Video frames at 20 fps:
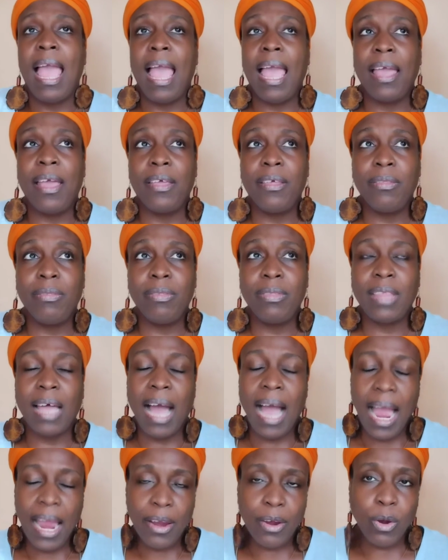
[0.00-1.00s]
And the
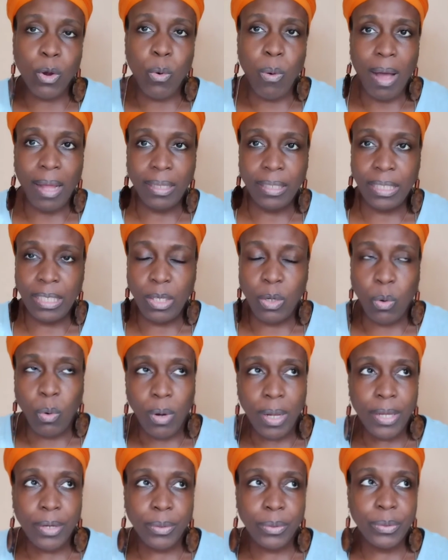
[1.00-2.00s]
higher quality
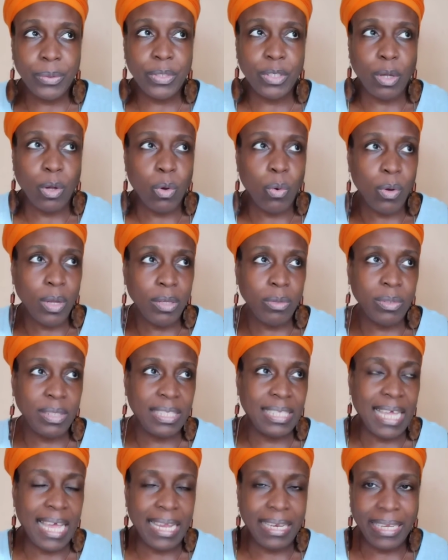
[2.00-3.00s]
oils are oils
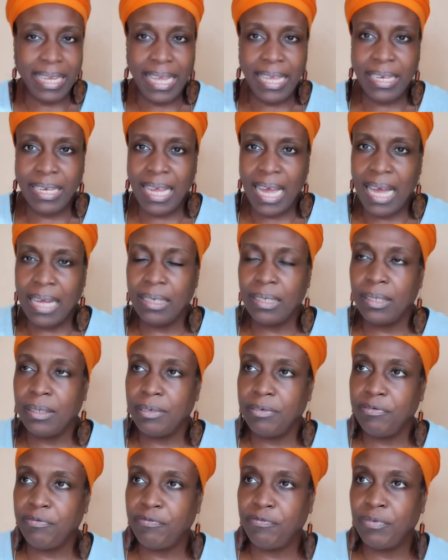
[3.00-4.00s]
that can kind
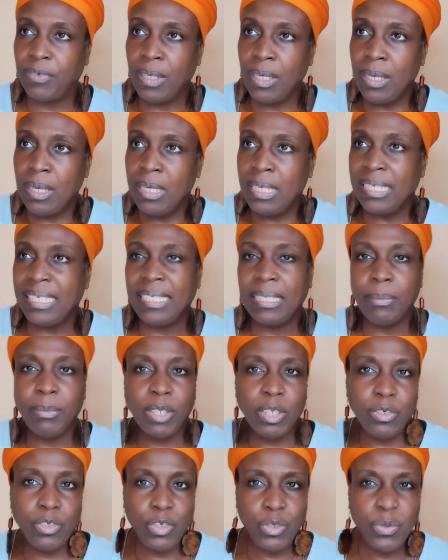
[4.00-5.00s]
of
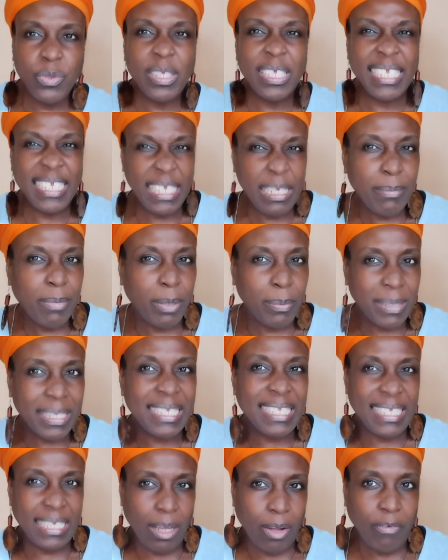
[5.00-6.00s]
similar to the sebum
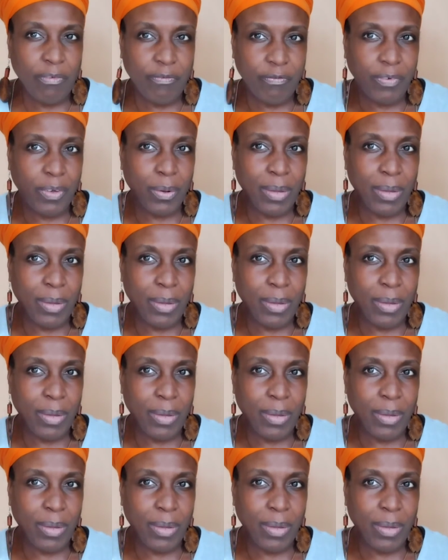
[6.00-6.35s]
itself.